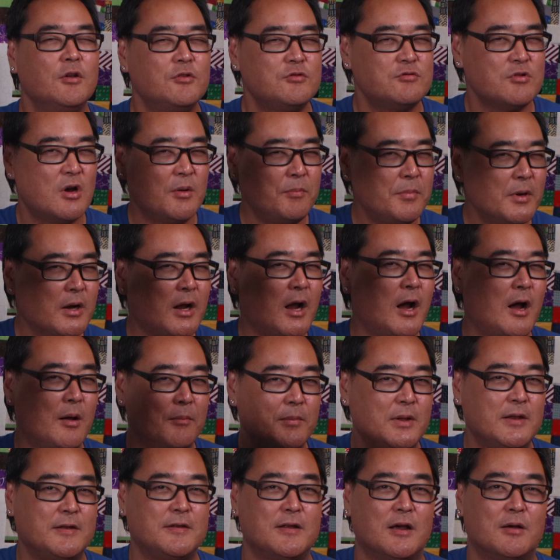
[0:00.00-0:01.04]
drop a
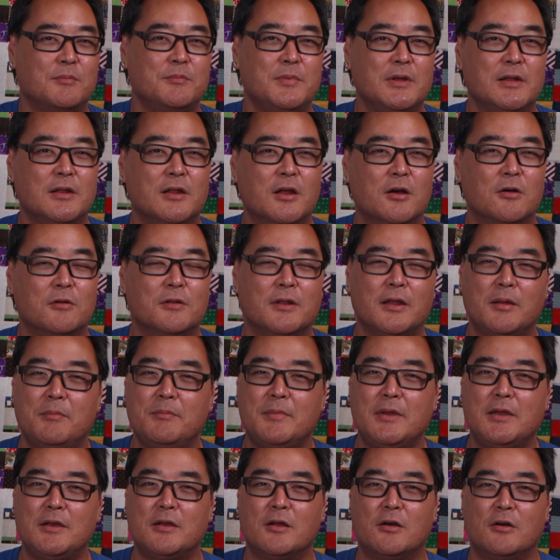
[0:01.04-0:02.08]
comment down below. Let
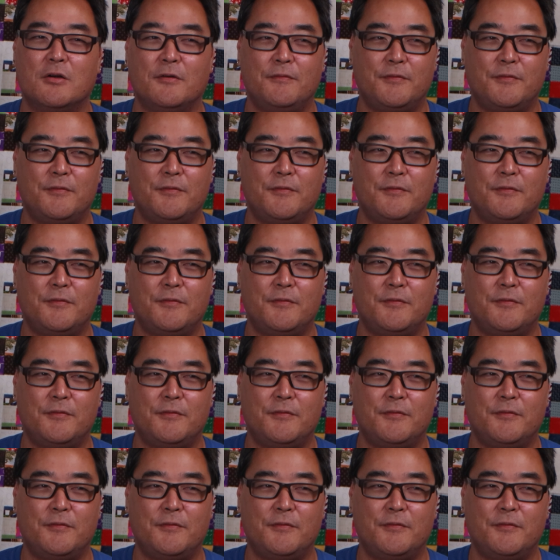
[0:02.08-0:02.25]
me know